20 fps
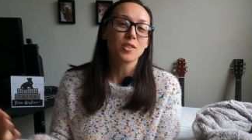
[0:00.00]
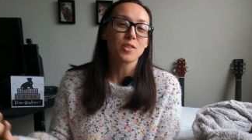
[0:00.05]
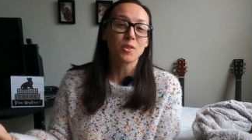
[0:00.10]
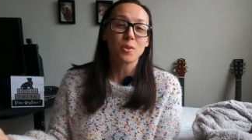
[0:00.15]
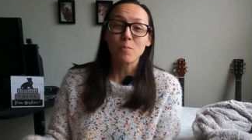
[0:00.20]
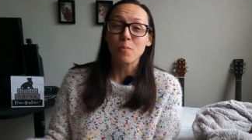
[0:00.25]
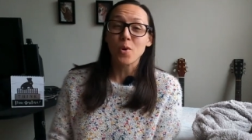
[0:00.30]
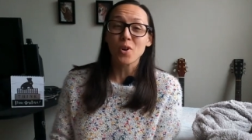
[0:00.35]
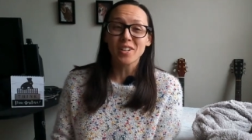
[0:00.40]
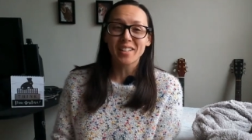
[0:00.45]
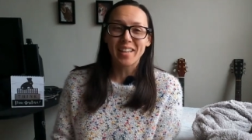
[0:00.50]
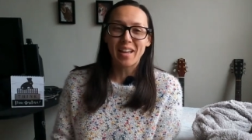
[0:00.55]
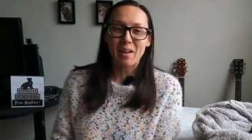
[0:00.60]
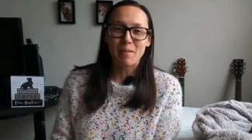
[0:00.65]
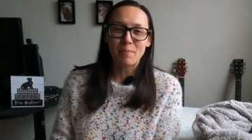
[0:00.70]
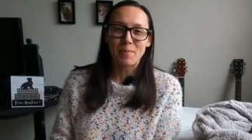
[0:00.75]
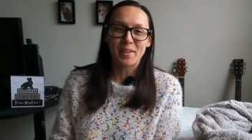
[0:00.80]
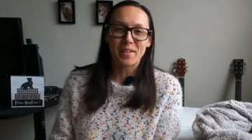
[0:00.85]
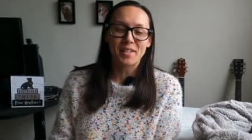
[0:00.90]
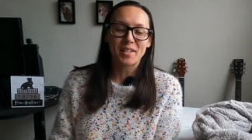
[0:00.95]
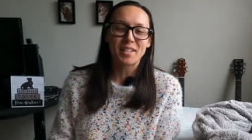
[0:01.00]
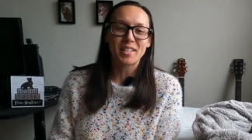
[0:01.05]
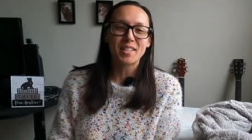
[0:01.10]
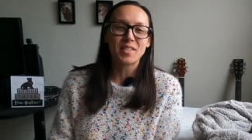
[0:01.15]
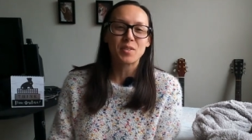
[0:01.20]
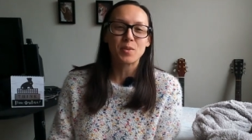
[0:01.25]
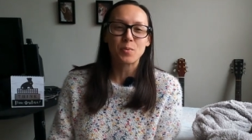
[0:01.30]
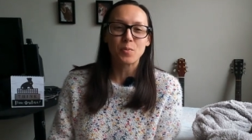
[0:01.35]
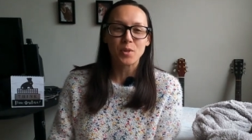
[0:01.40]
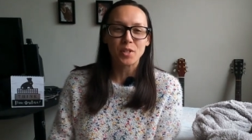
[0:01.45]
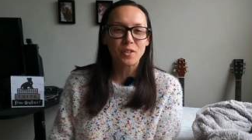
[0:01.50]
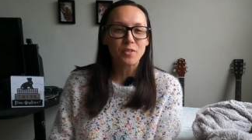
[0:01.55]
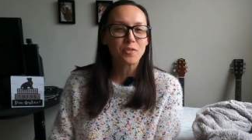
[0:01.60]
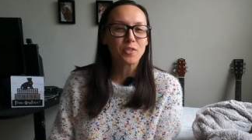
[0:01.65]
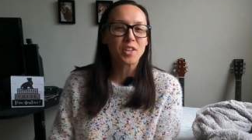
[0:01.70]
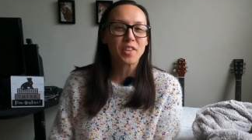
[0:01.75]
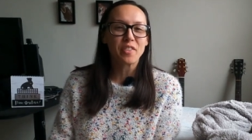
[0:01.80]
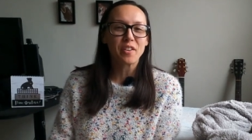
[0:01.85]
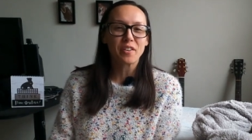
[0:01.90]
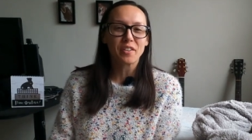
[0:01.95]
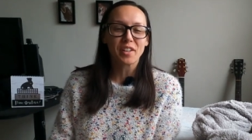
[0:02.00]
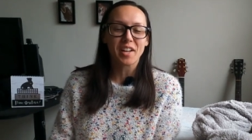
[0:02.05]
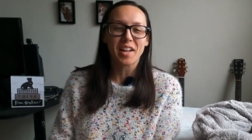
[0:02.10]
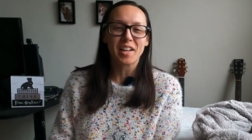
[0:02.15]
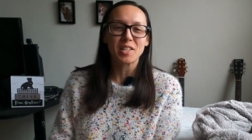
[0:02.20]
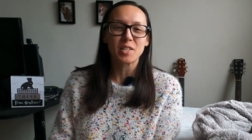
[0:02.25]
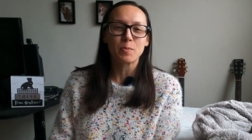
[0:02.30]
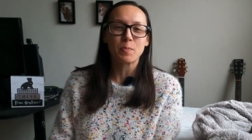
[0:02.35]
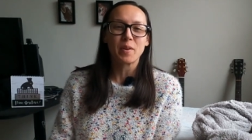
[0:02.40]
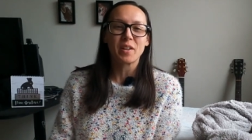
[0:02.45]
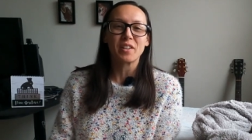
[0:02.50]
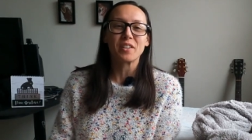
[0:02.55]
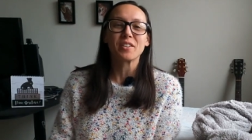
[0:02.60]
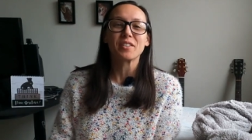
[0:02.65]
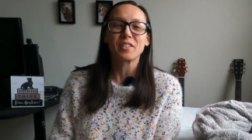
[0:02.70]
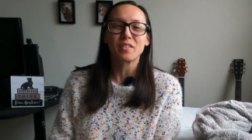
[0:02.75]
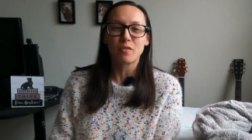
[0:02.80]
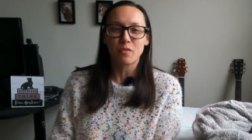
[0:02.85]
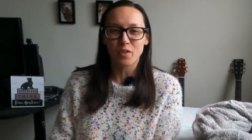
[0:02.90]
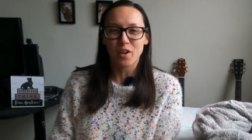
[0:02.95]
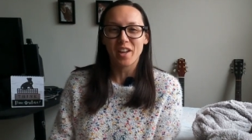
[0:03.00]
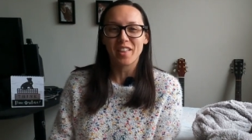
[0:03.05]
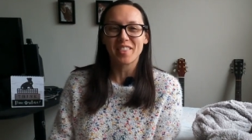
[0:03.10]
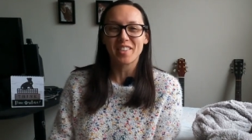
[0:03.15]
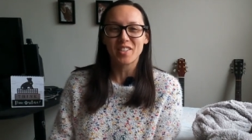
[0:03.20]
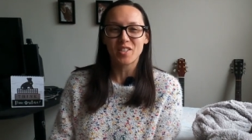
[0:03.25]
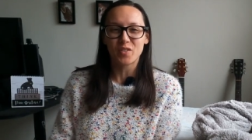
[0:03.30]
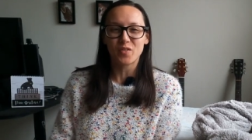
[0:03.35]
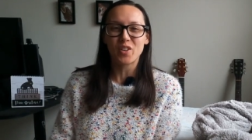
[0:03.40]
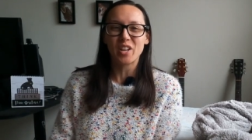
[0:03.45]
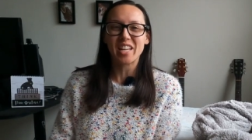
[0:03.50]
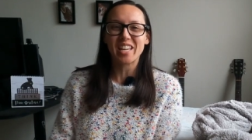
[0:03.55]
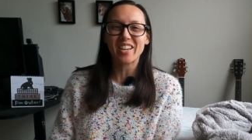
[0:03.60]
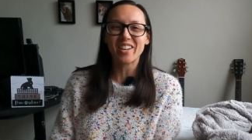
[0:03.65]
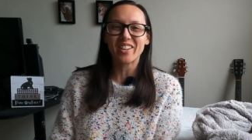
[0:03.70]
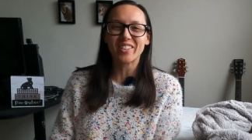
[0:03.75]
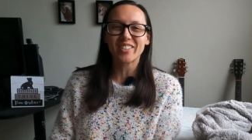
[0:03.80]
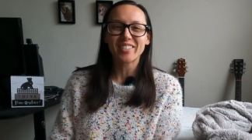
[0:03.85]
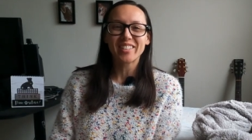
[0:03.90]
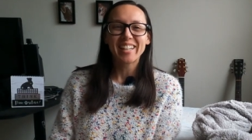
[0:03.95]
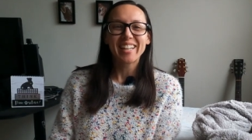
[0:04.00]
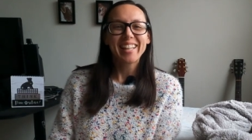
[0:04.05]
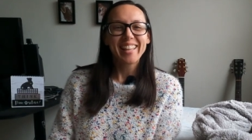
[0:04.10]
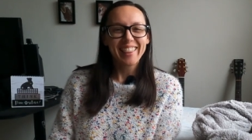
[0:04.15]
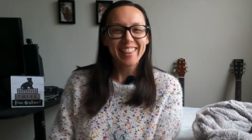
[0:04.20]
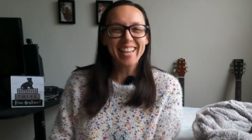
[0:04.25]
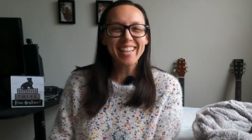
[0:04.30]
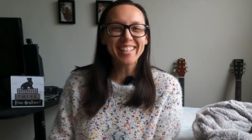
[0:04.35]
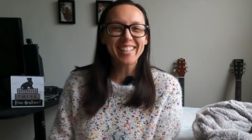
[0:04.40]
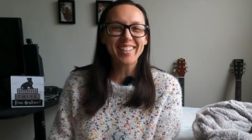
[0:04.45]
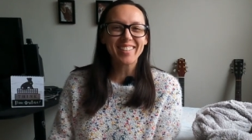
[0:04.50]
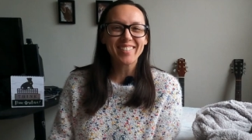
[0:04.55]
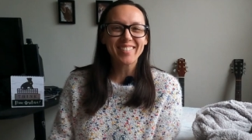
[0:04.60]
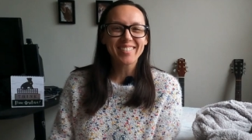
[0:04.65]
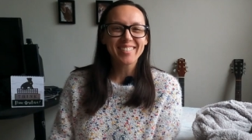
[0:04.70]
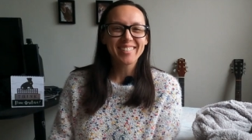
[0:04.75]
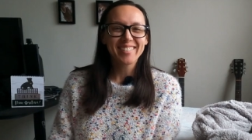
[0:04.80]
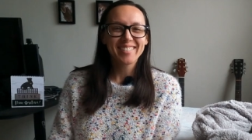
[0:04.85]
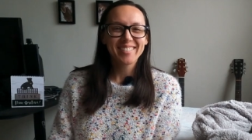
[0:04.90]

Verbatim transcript: So more cat parents that want to feed their cats better can find this video. Thank you.